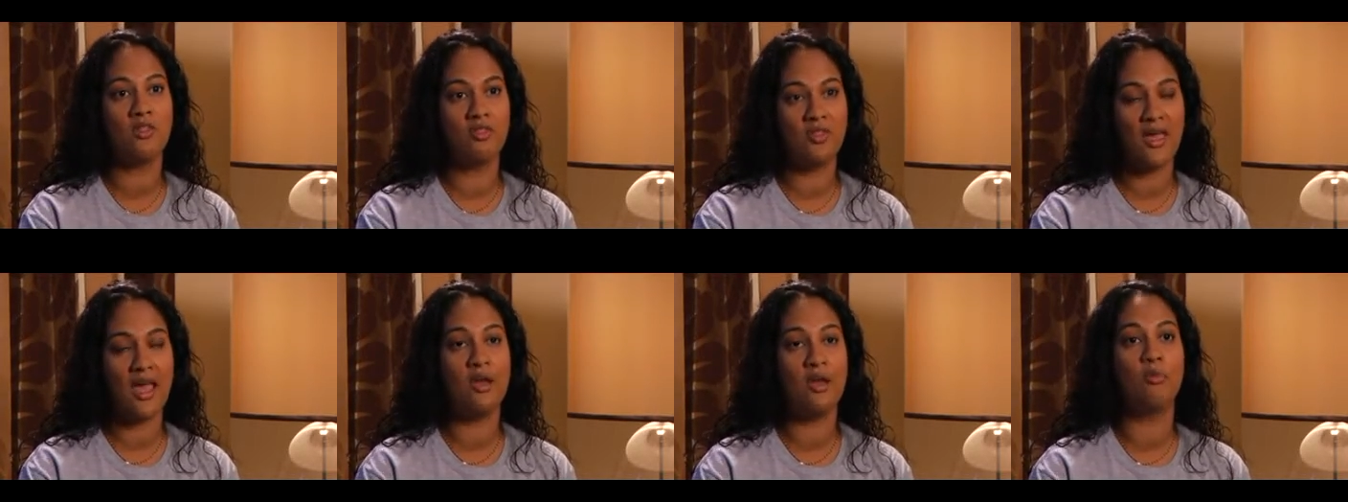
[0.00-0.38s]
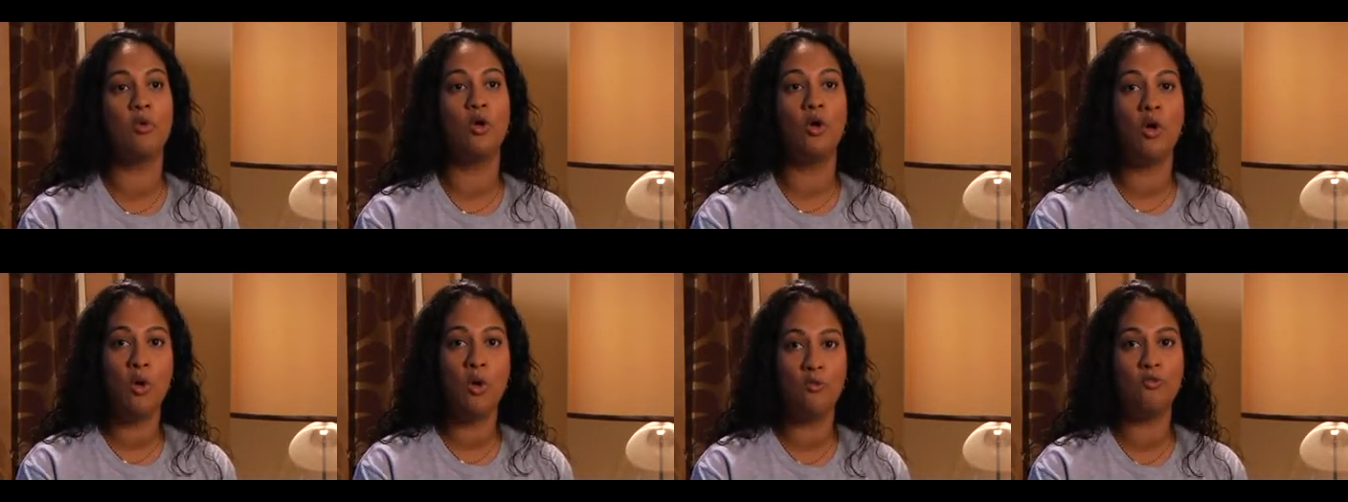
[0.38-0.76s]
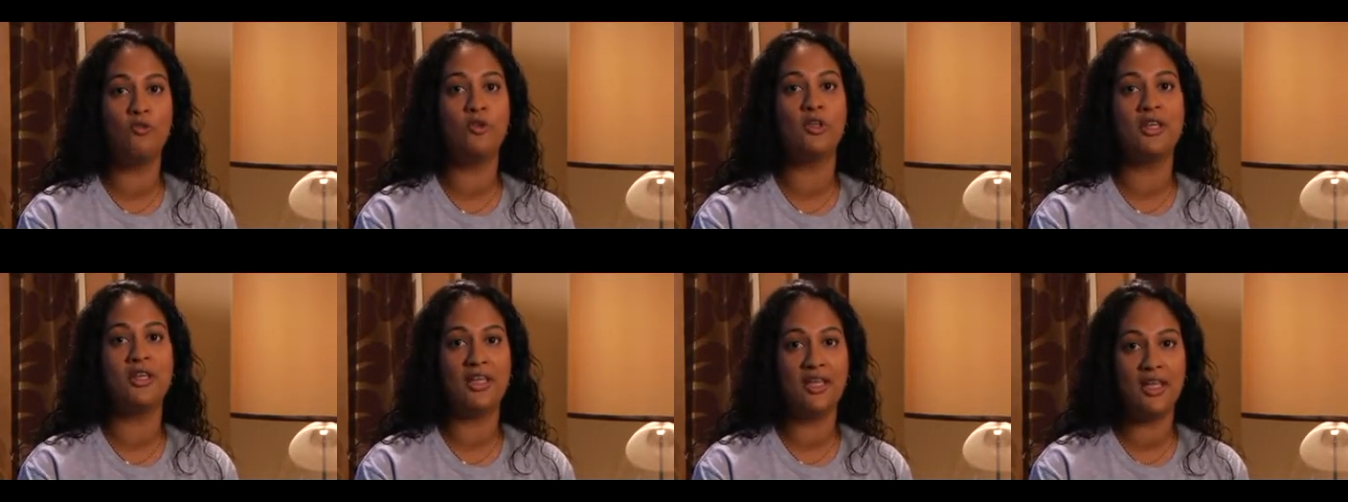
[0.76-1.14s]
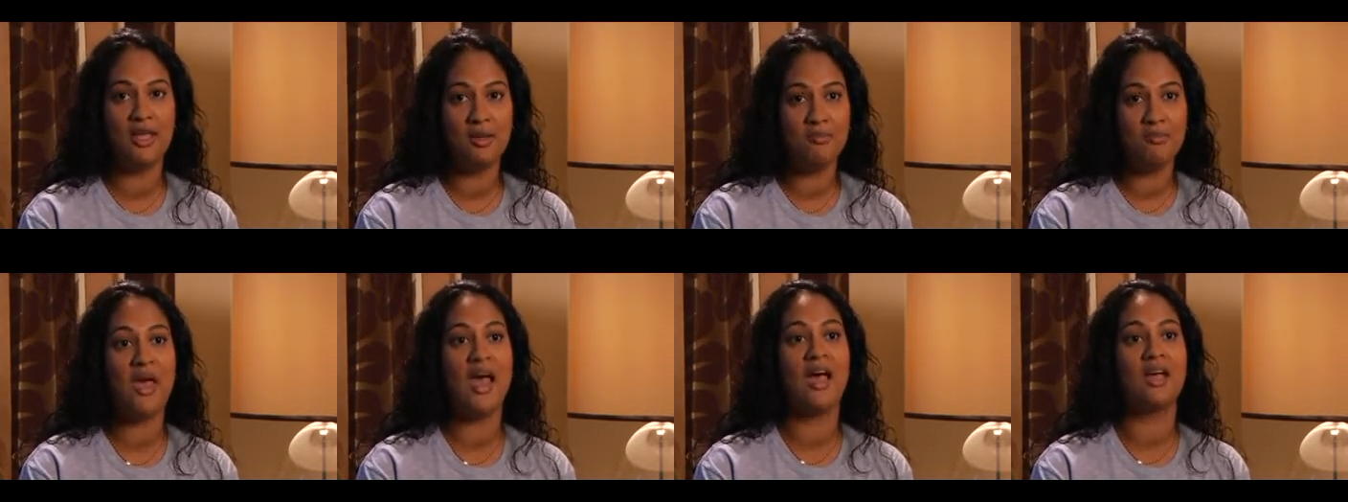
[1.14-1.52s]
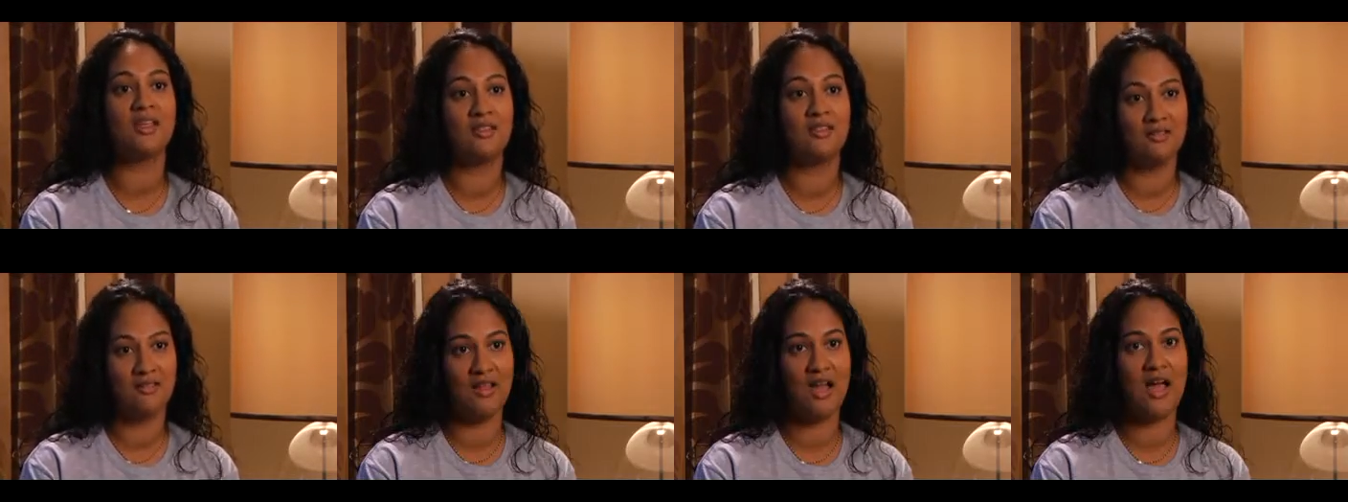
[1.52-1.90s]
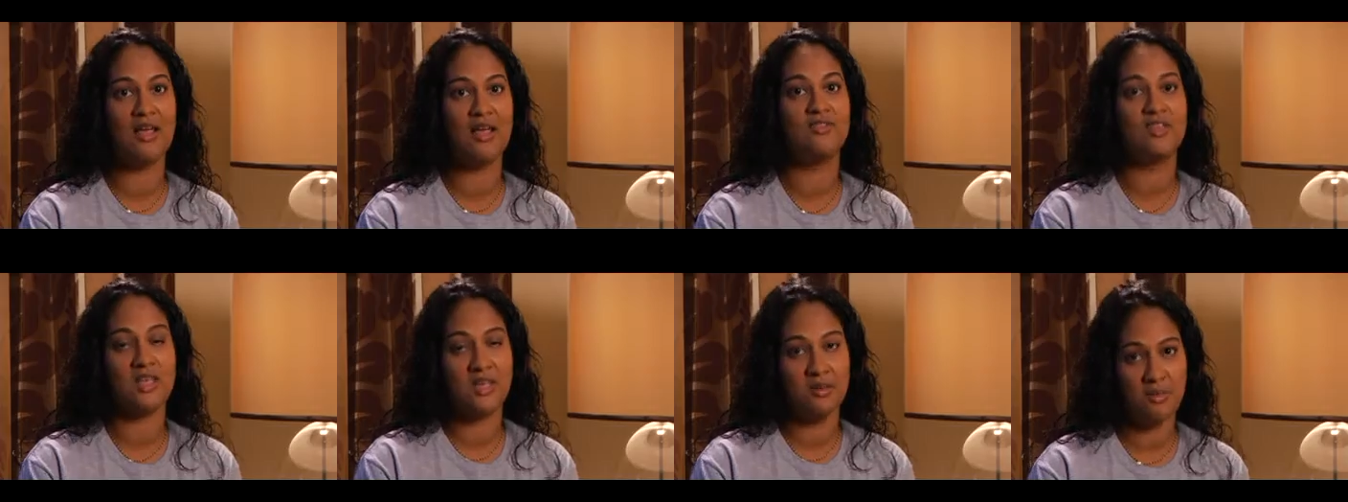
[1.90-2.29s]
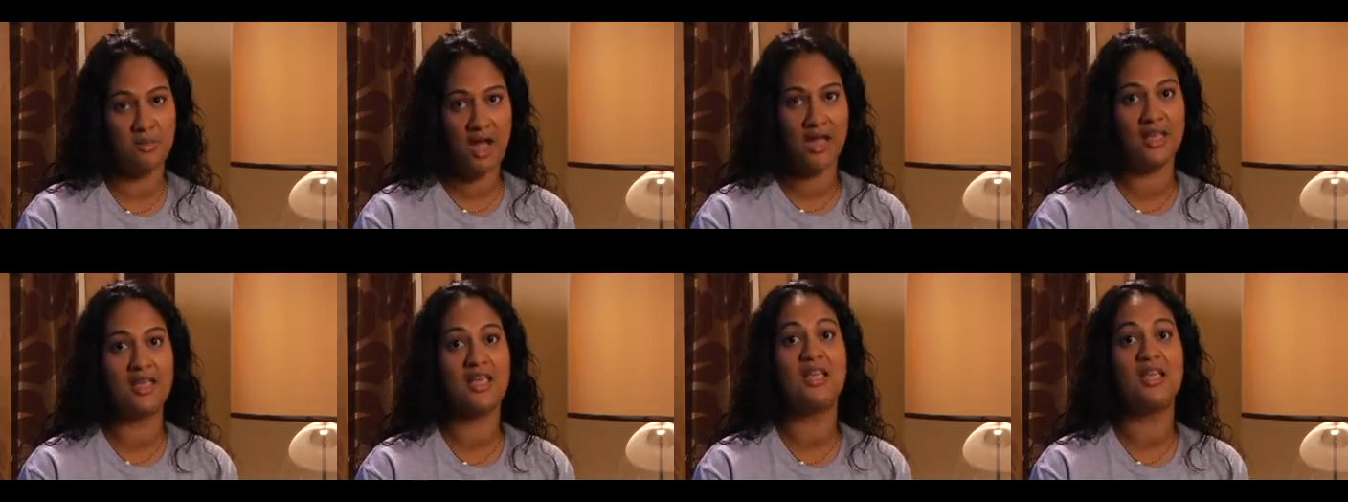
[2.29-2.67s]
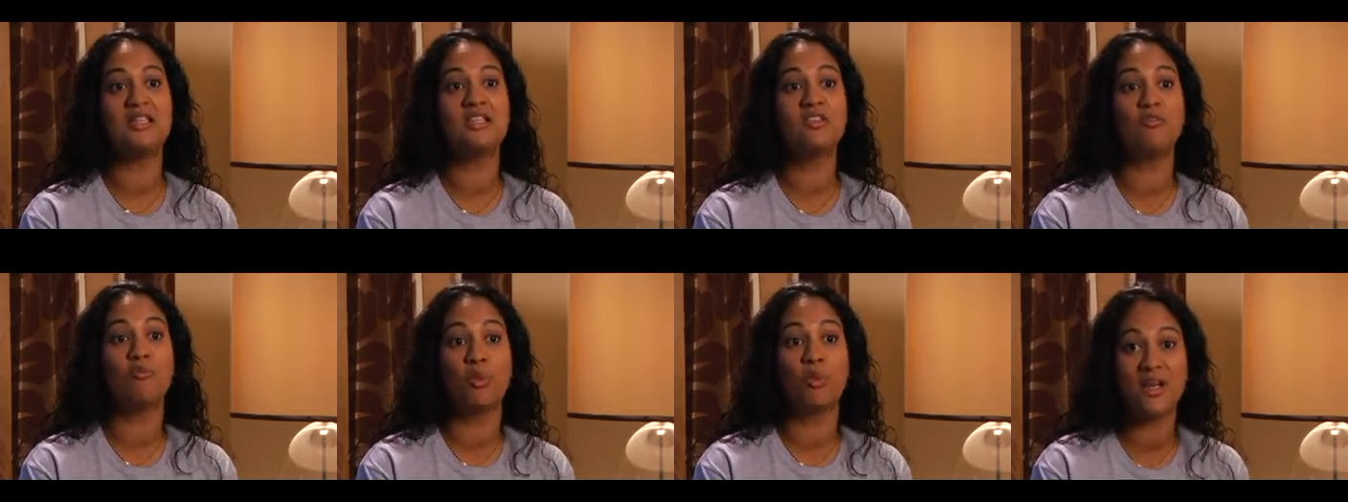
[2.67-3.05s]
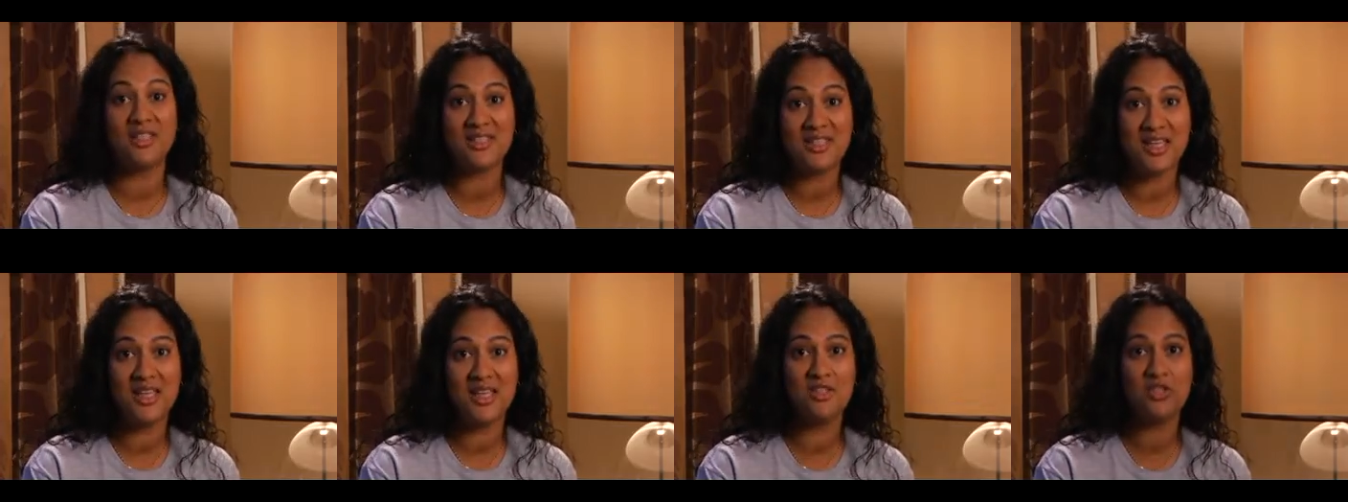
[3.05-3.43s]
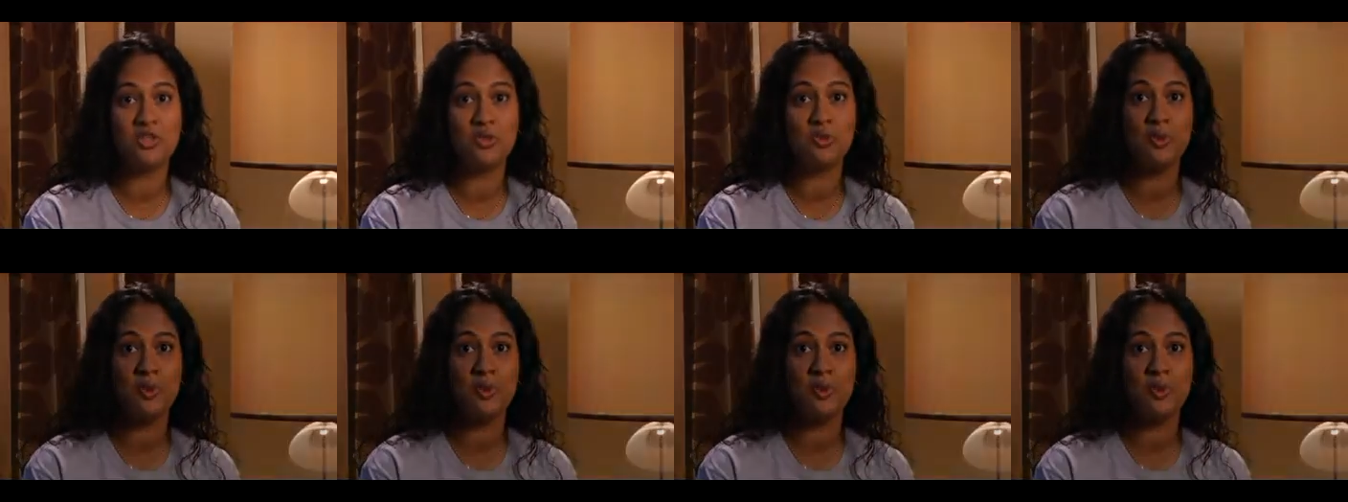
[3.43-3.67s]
that will hopefully impact the lives, in my case, of breast cancer